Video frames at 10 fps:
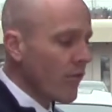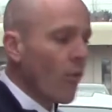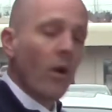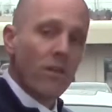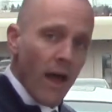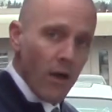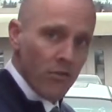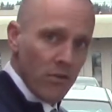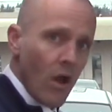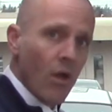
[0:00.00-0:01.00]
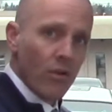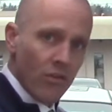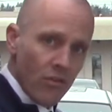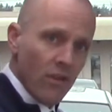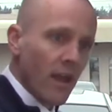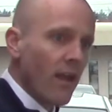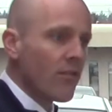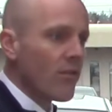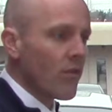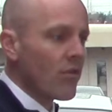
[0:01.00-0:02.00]
$40,000 in the case
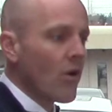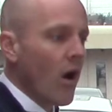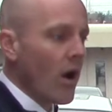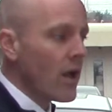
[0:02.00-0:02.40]
this car.